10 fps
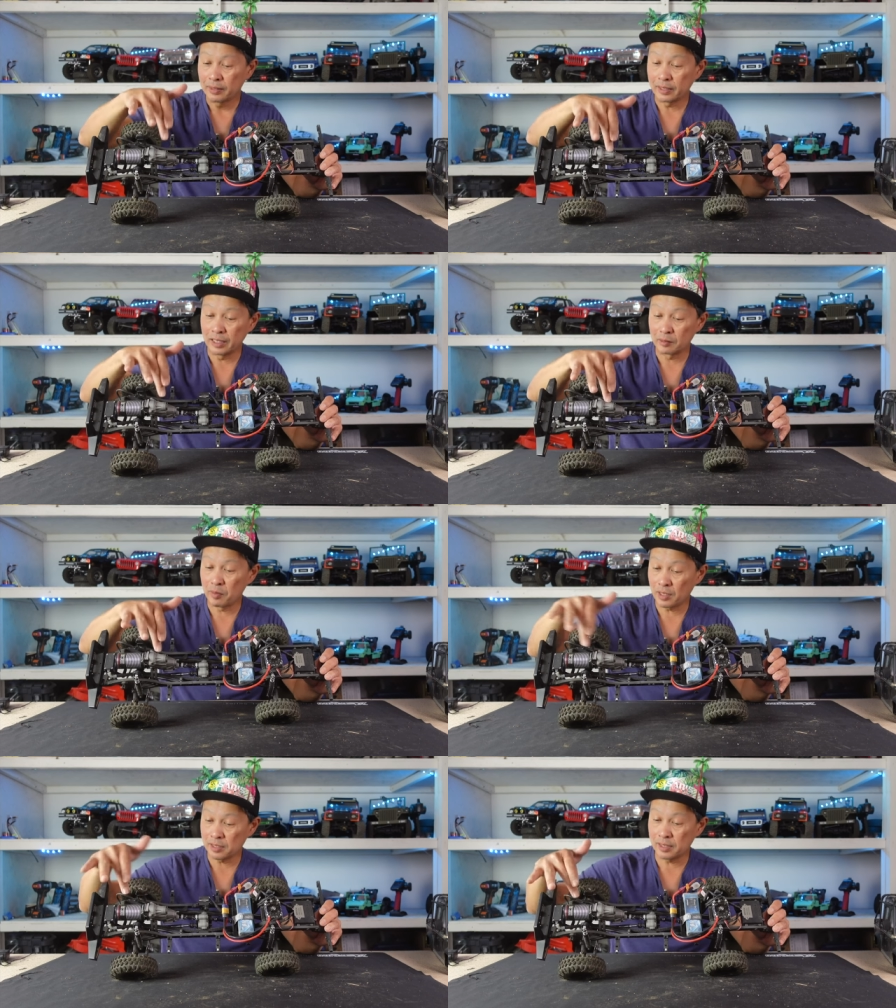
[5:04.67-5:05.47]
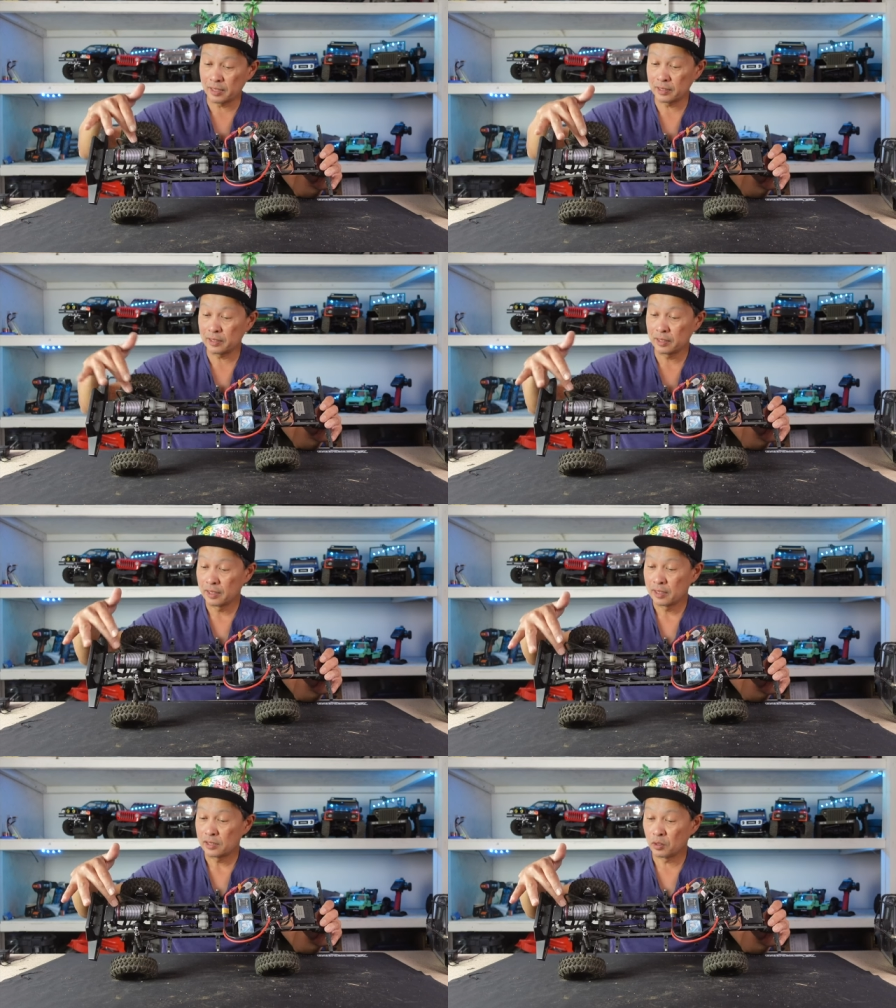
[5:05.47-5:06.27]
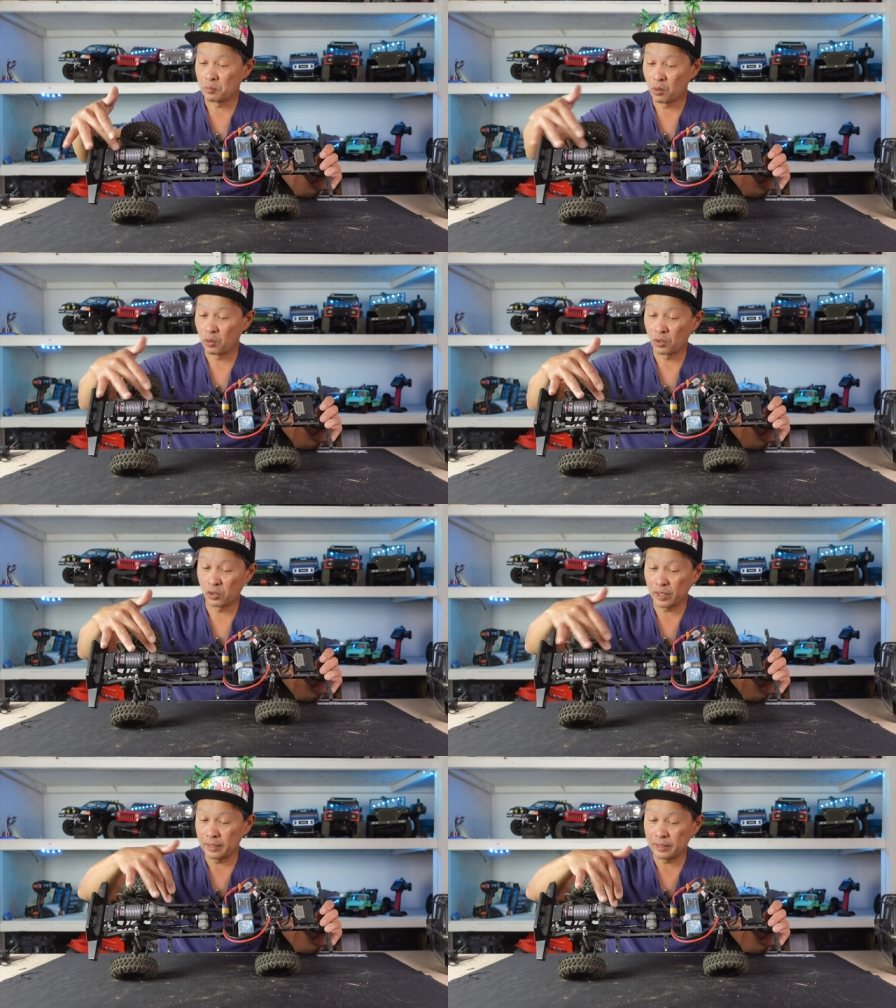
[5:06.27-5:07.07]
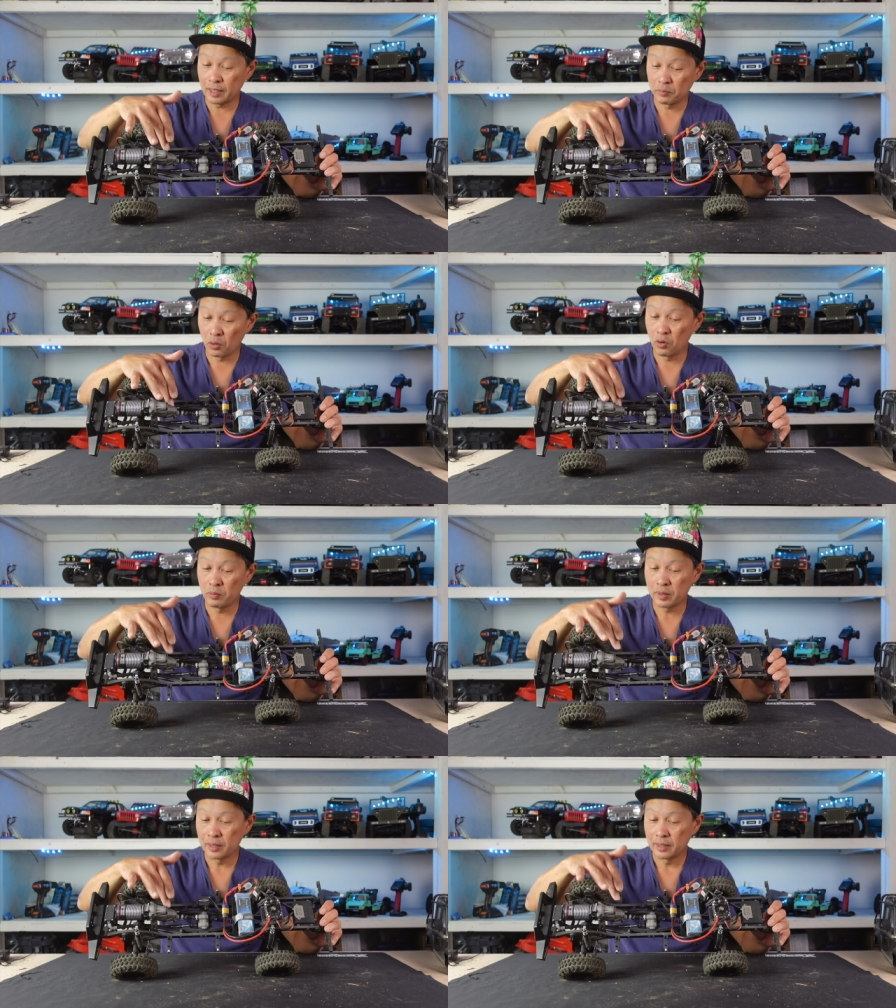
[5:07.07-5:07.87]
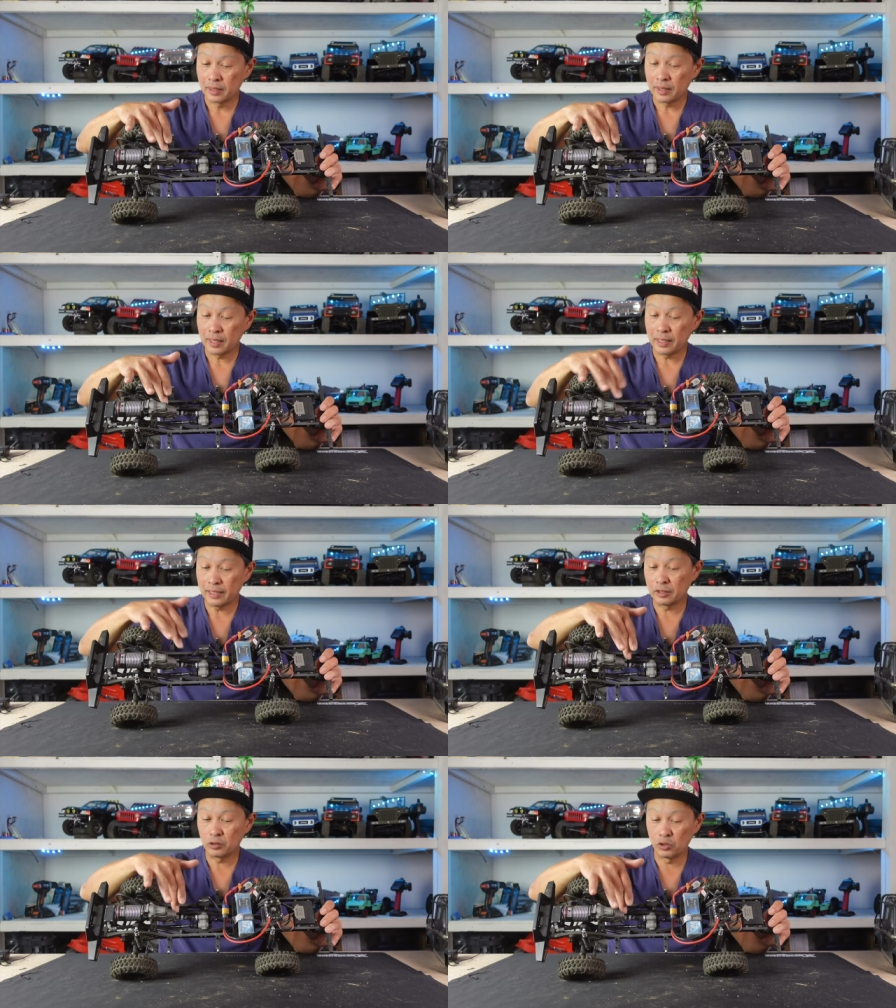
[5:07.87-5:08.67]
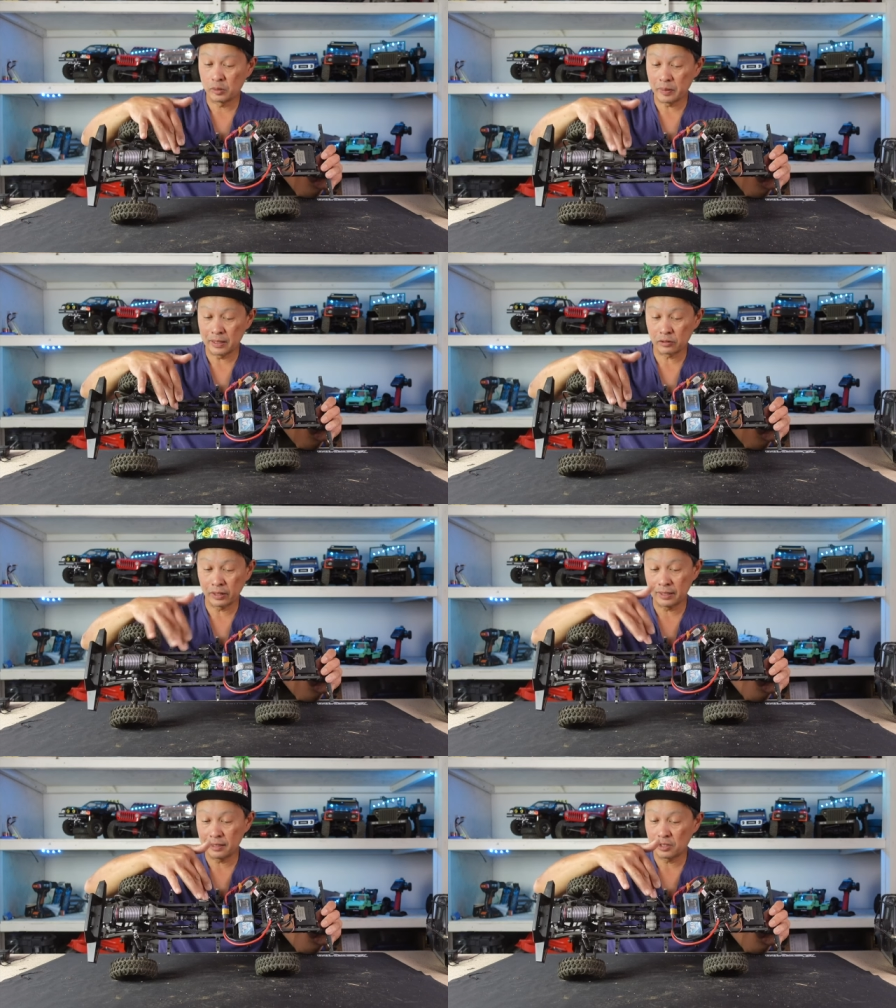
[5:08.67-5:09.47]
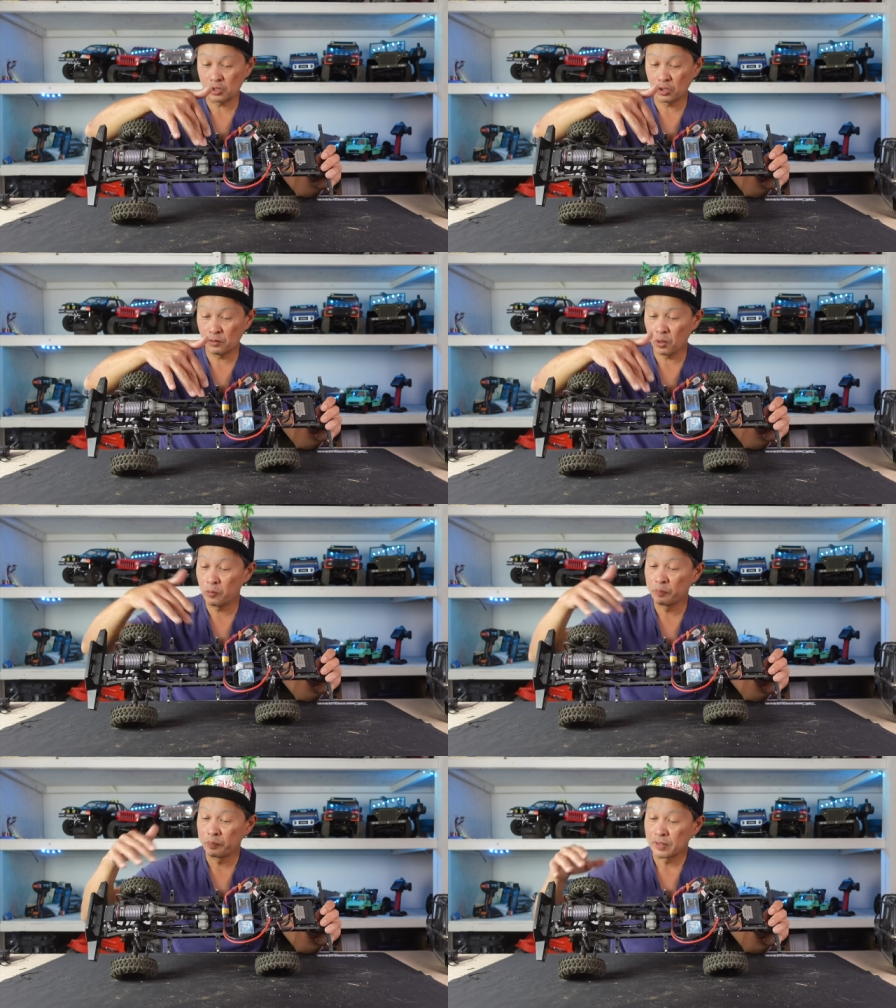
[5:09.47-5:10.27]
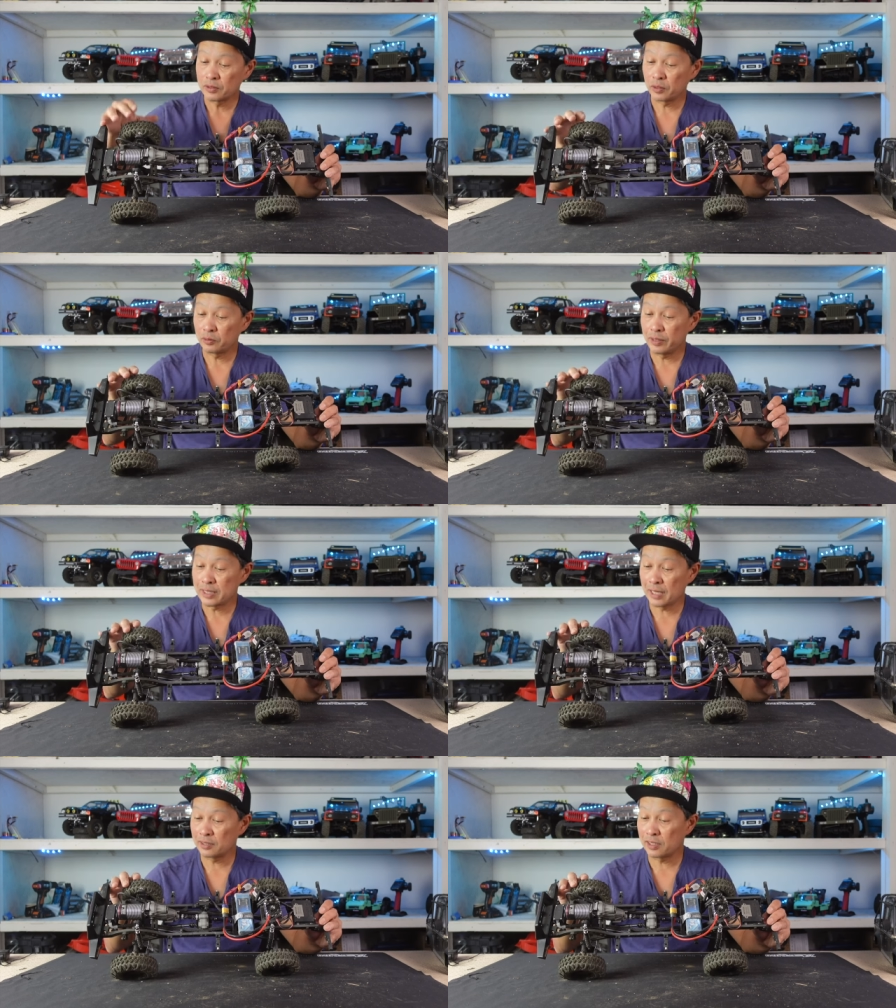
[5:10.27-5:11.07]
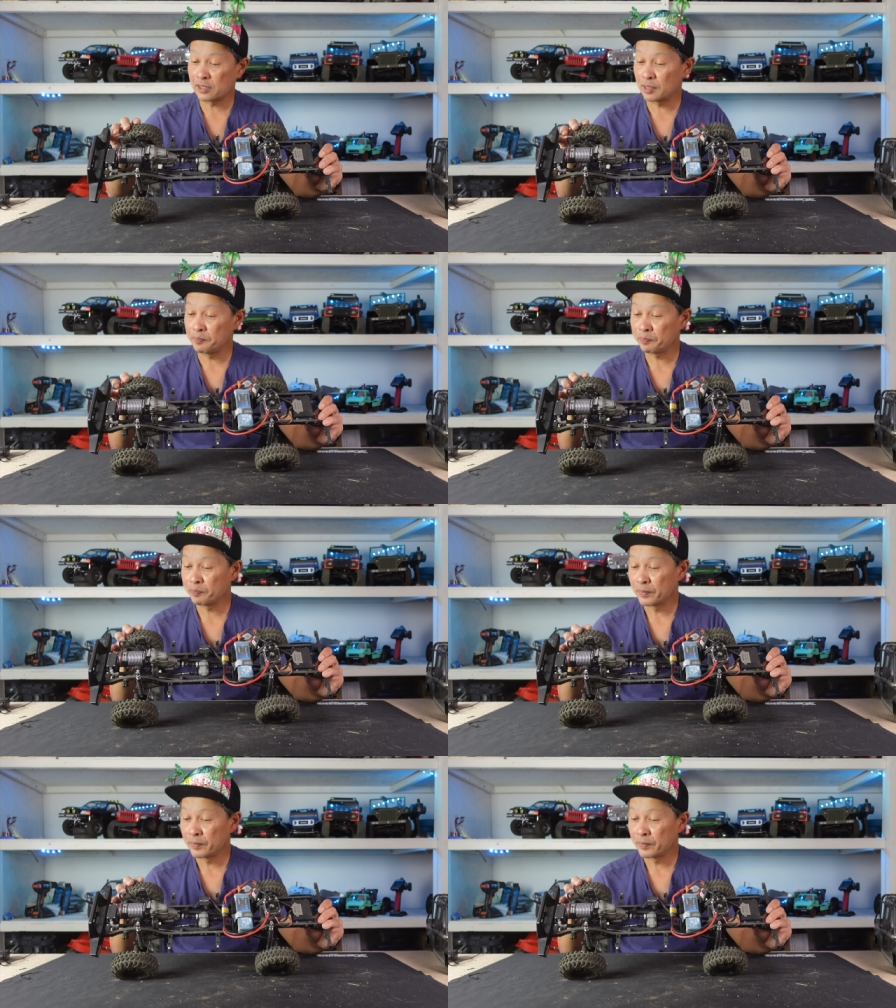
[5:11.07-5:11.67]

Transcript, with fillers: The gearbox is here. So motor and then boom. Uh, and the two speed is right here, the servo. So three channel system.